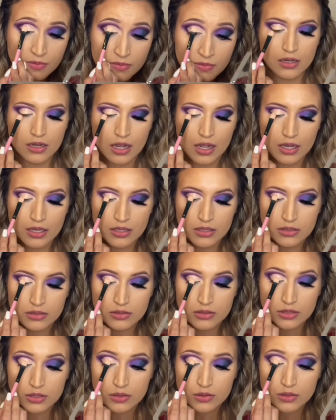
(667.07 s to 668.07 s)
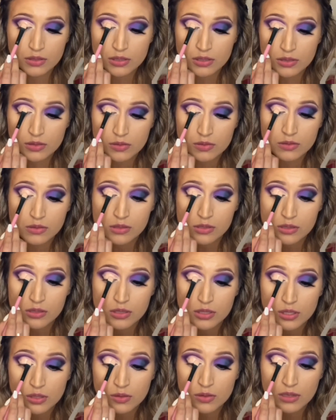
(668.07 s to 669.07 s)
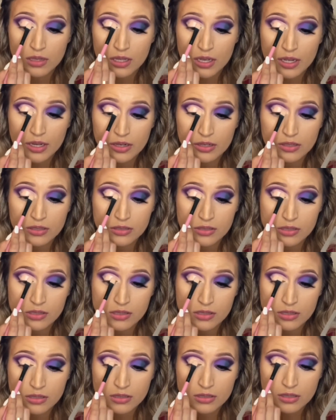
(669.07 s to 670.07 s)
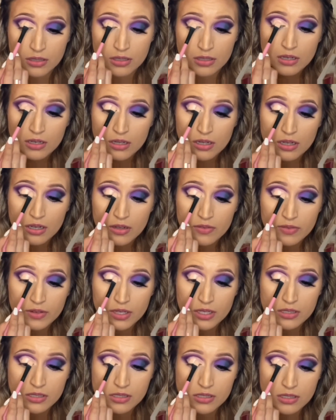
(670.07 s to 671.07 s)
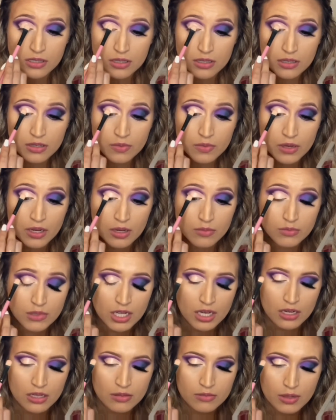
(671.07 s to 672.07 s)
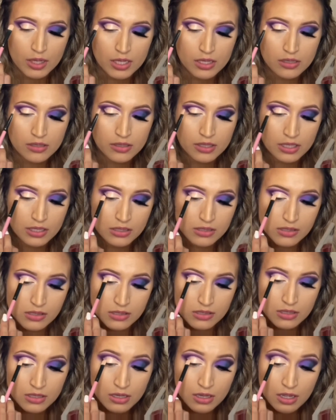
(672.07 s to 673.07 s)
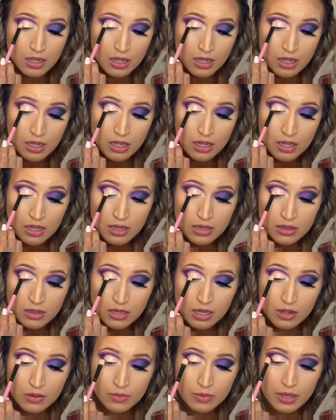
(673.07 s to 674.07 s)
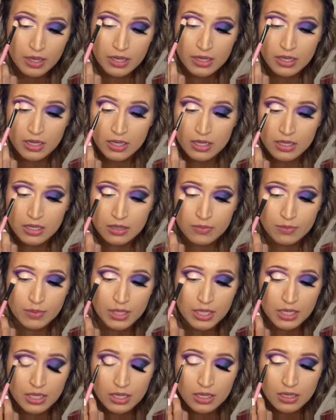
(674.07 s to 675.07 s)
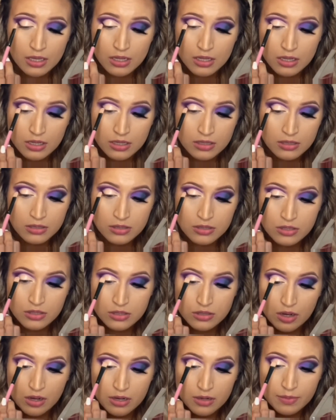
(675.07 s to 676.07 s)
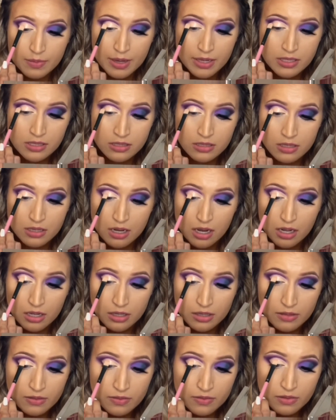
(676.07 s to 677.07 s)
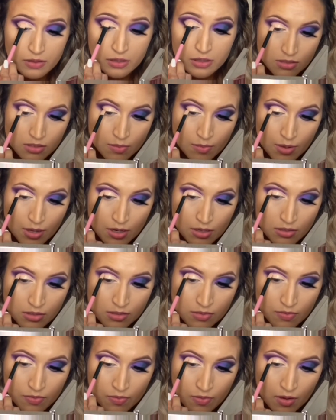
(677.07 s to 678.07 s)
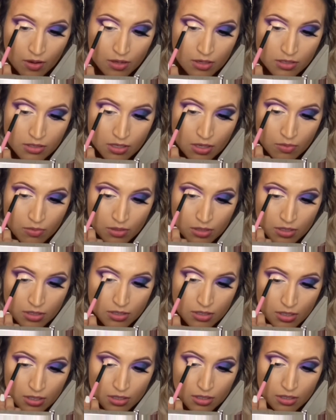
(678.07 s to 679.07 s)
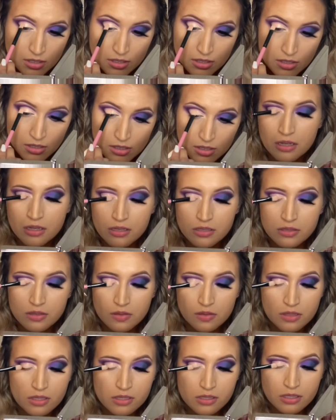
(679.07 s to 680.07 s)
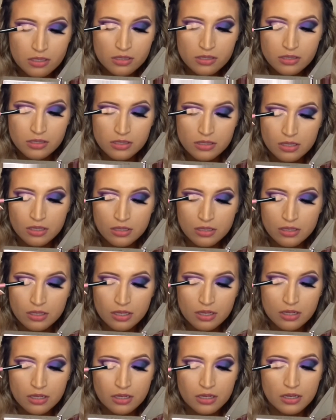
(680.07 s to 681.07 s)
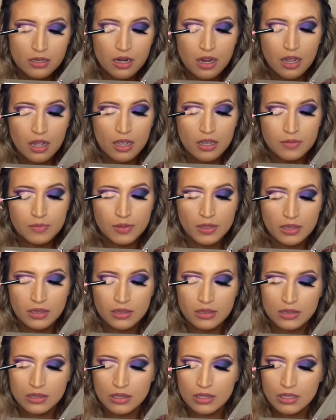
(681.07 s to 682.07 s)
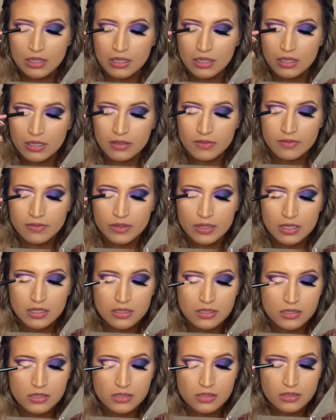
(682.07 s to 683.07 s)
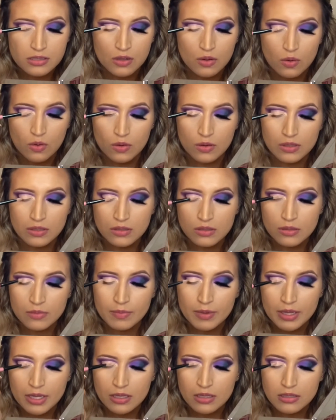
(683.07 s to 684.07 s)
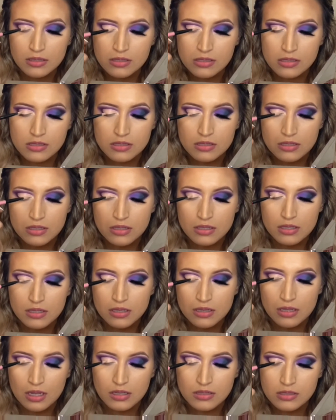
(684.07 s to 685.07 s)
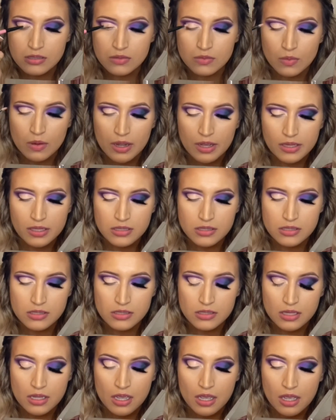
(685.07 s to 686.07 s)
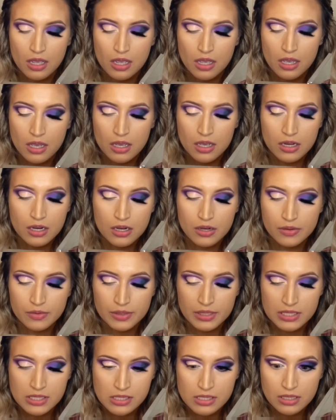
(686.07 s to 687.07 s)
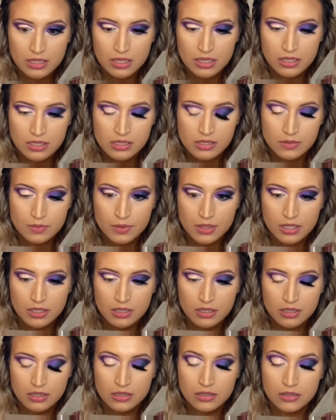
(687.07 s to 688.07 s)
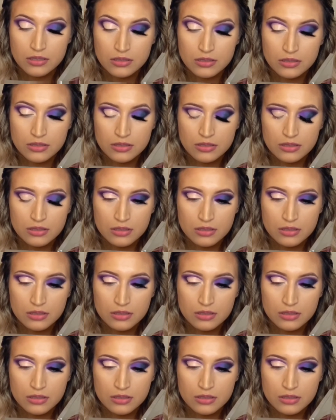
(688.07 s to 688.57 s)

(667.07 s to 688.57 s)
And I do use 2 layers of concealer when I'm cutting my crease. That way it could be sharp as a knife. It's about as far as I want to take it. So this concealer, I believe it's oil based. That's why it's creaseless, because